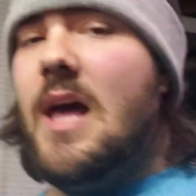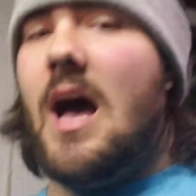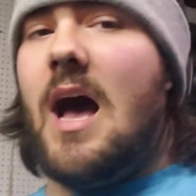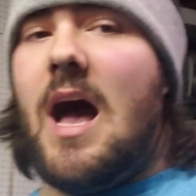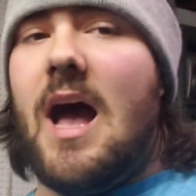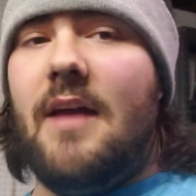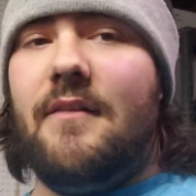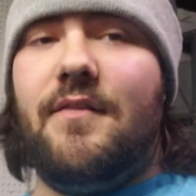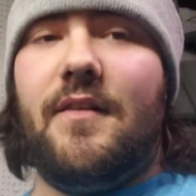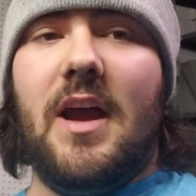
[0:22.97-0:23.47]

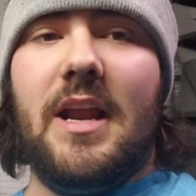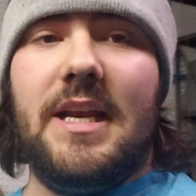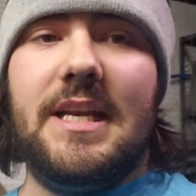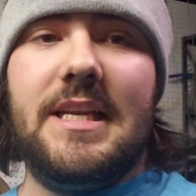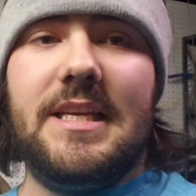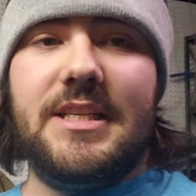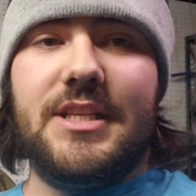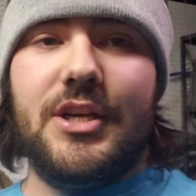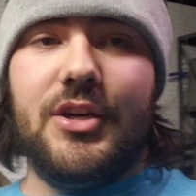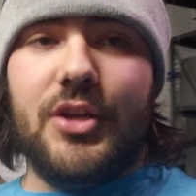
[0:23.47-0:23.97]
I find it
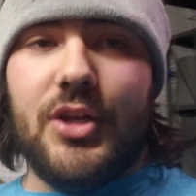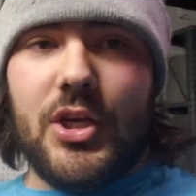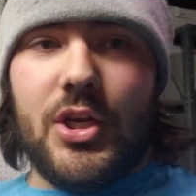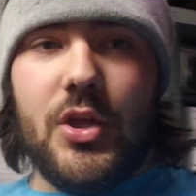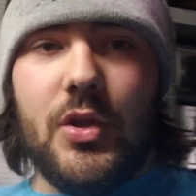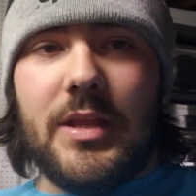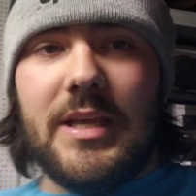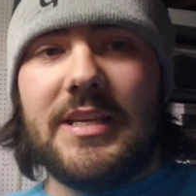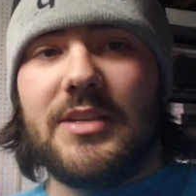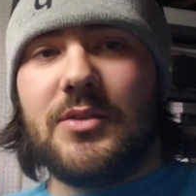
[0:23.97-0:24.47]
easier to
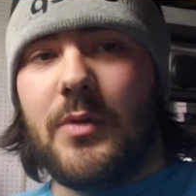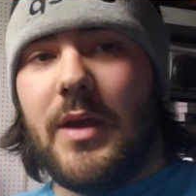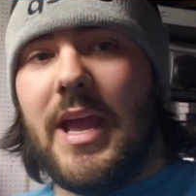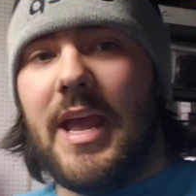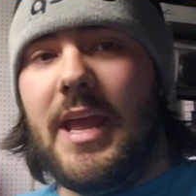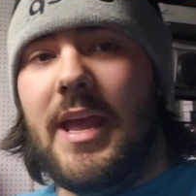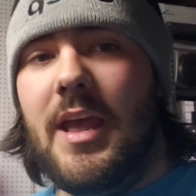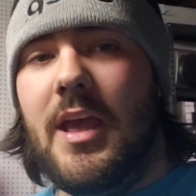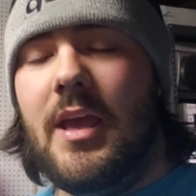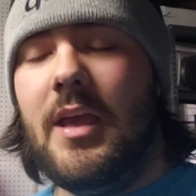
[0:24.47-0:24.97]
do this
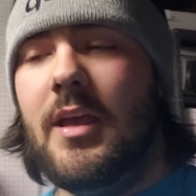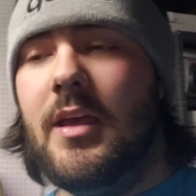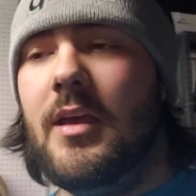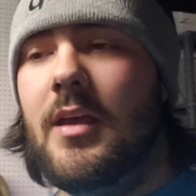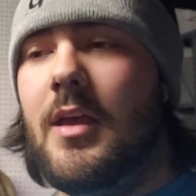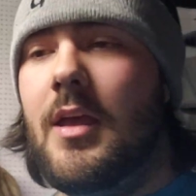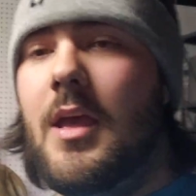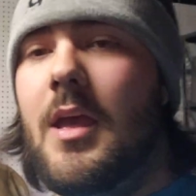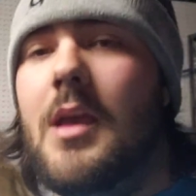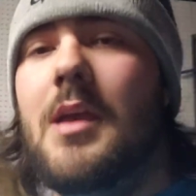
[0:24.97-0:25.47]
way,
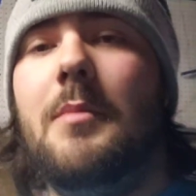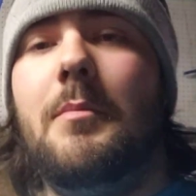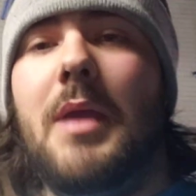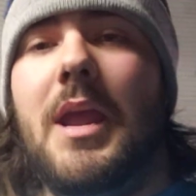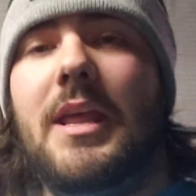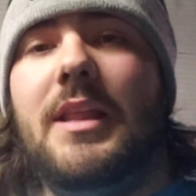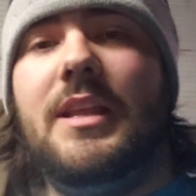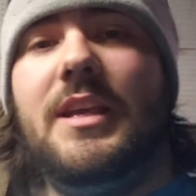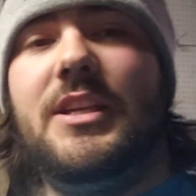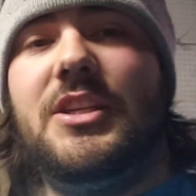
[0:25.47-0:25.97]

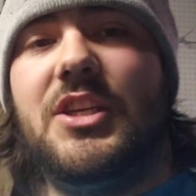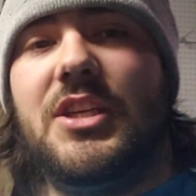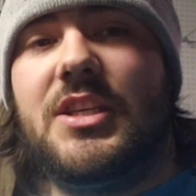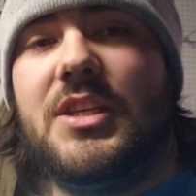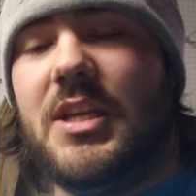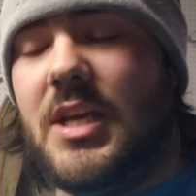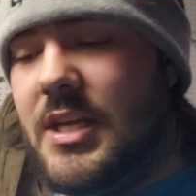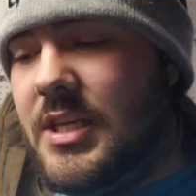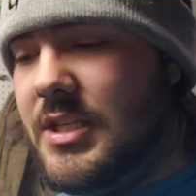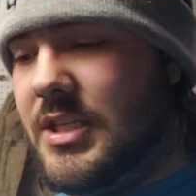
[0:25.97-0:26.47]
mainly just
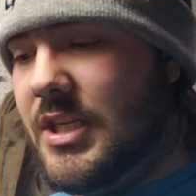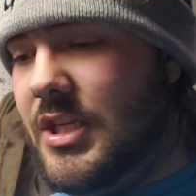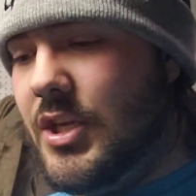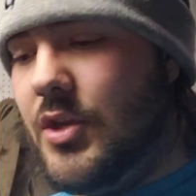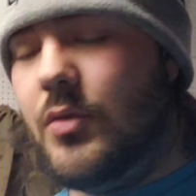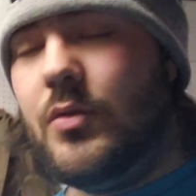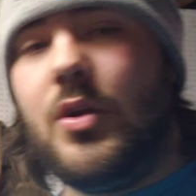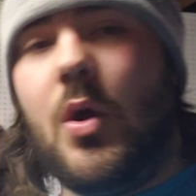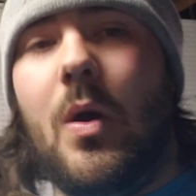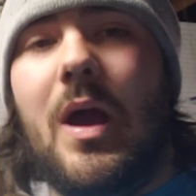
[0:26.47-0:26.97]
because
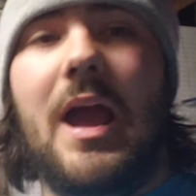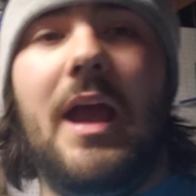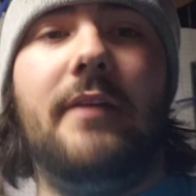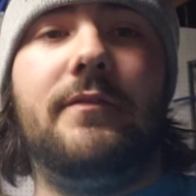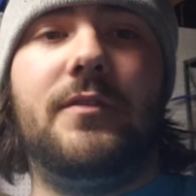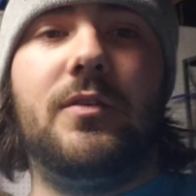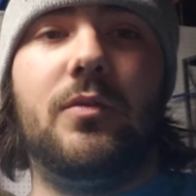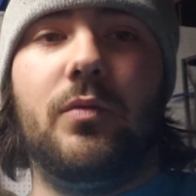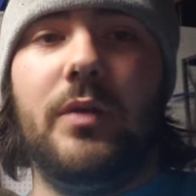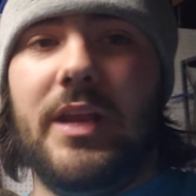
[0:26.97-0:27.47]
you don't have
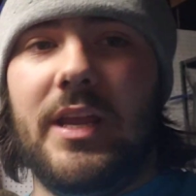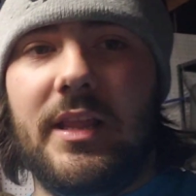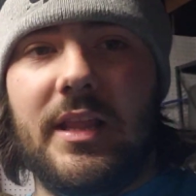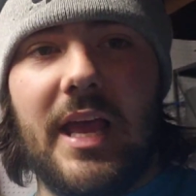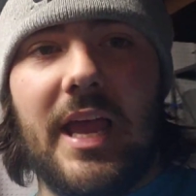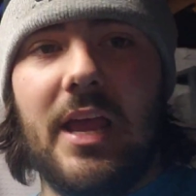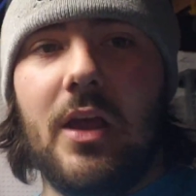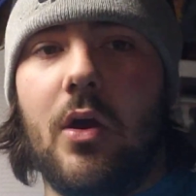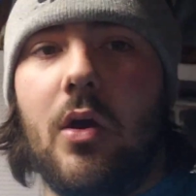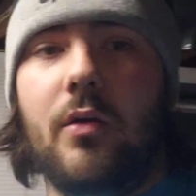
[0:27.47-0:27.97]
to
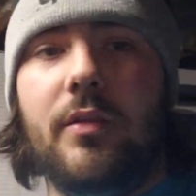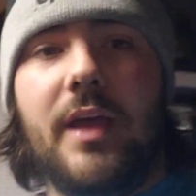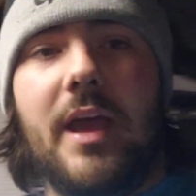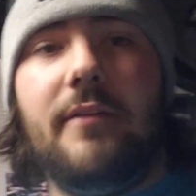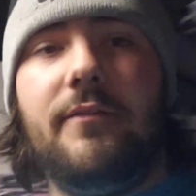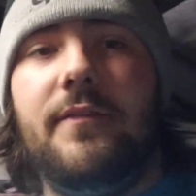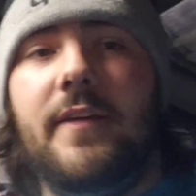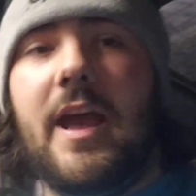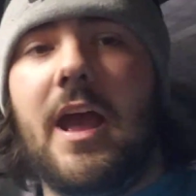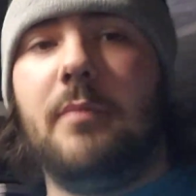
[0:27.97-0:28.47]
relay all
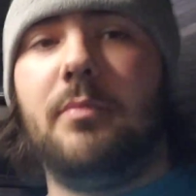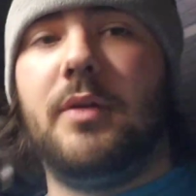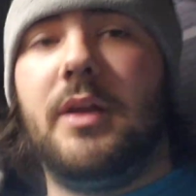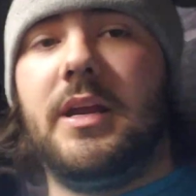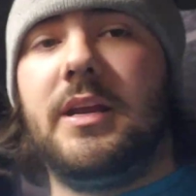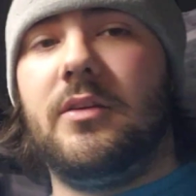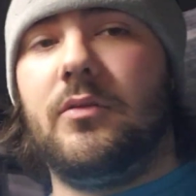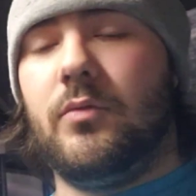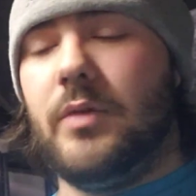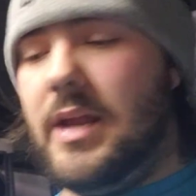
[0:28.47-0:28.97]
that
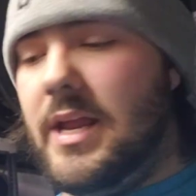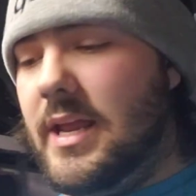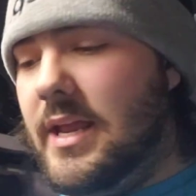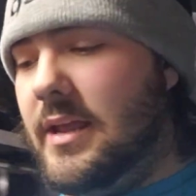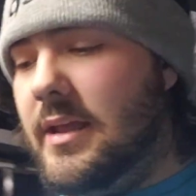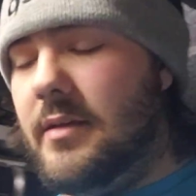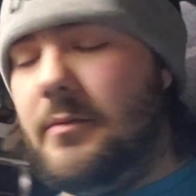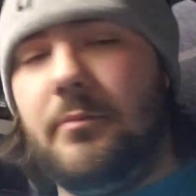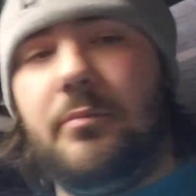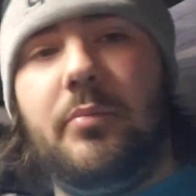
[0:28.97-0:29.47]
fabric,
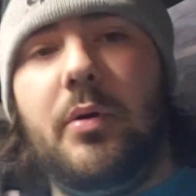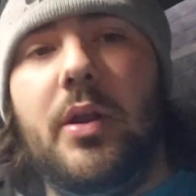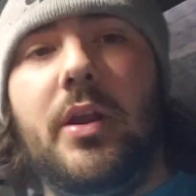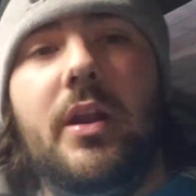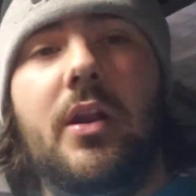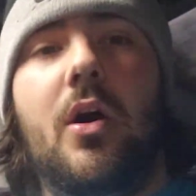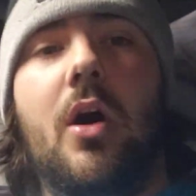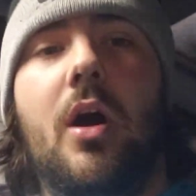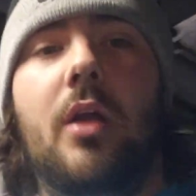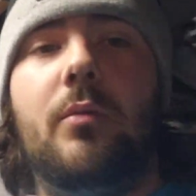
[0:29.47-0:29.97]
put it
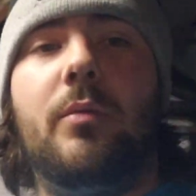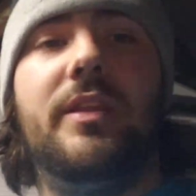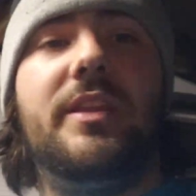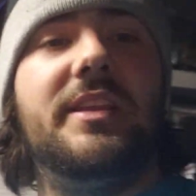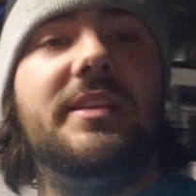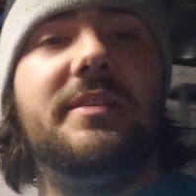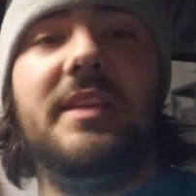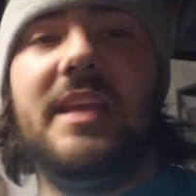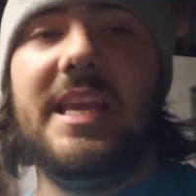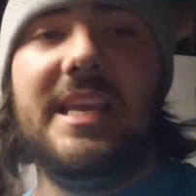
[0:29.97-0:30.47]
on with
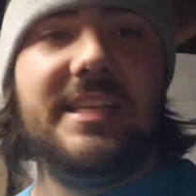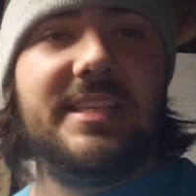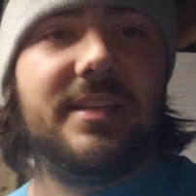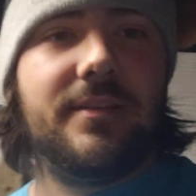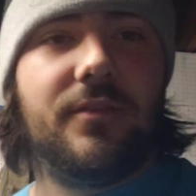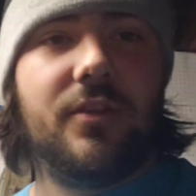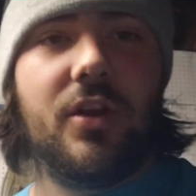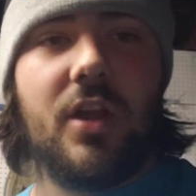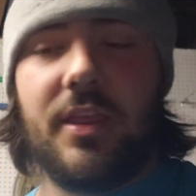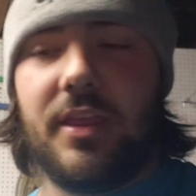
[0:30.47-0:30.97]
adhesive
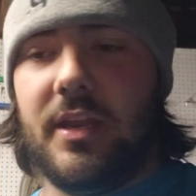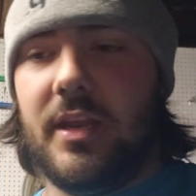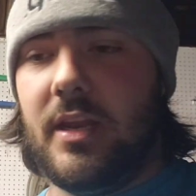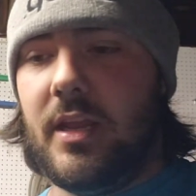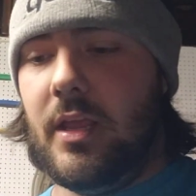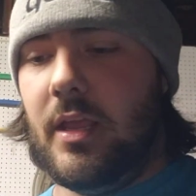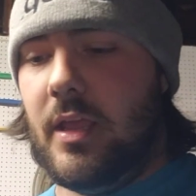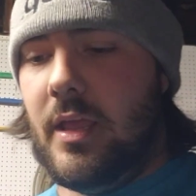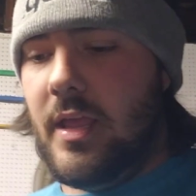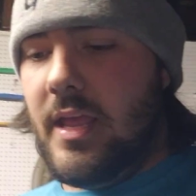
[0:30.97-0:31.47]
or nothing.
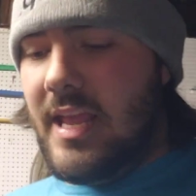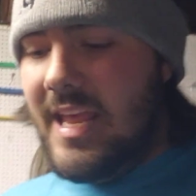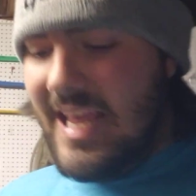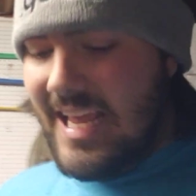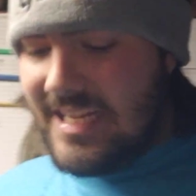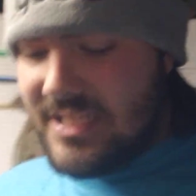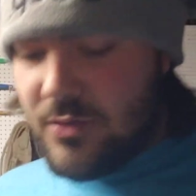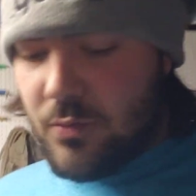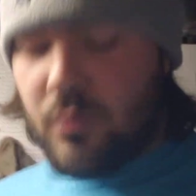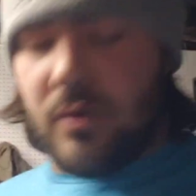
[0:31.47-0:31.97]

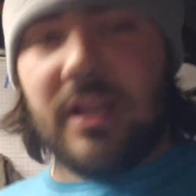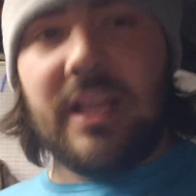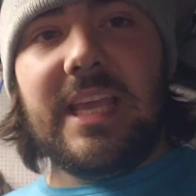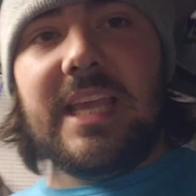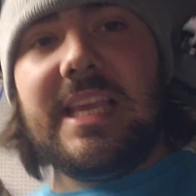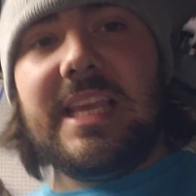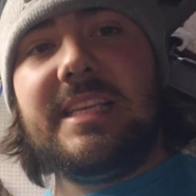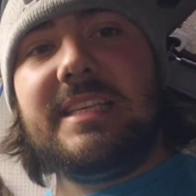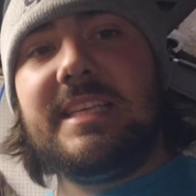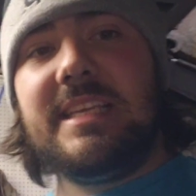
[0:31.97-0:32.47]
It's really
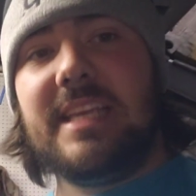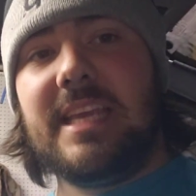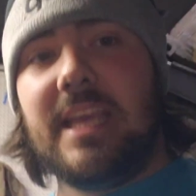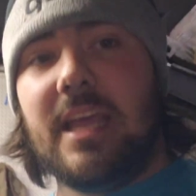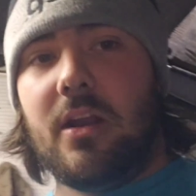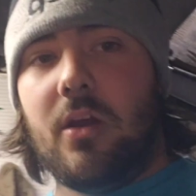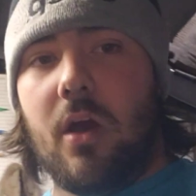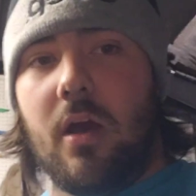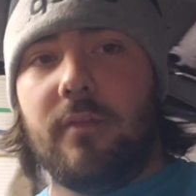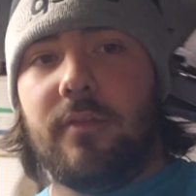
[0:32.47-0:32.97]
easy to
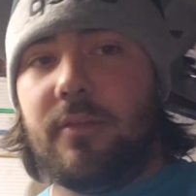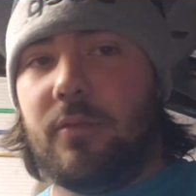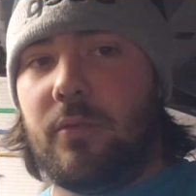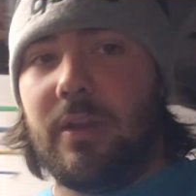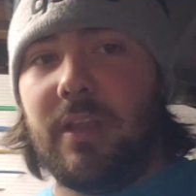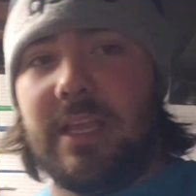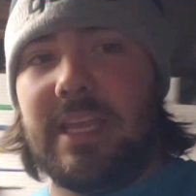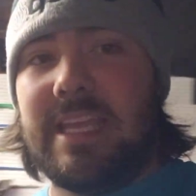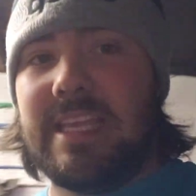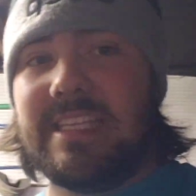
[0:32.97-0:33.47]
get off and
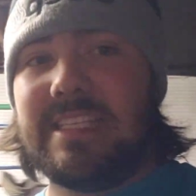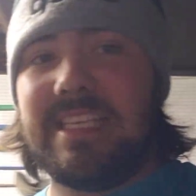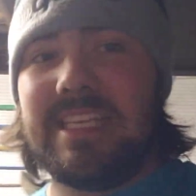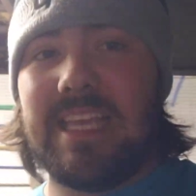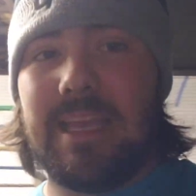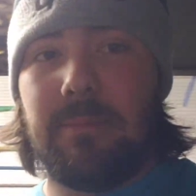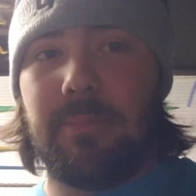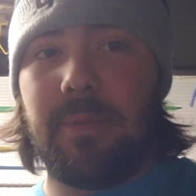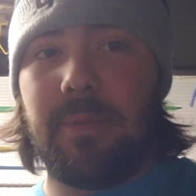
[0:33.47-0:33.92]
really easy to get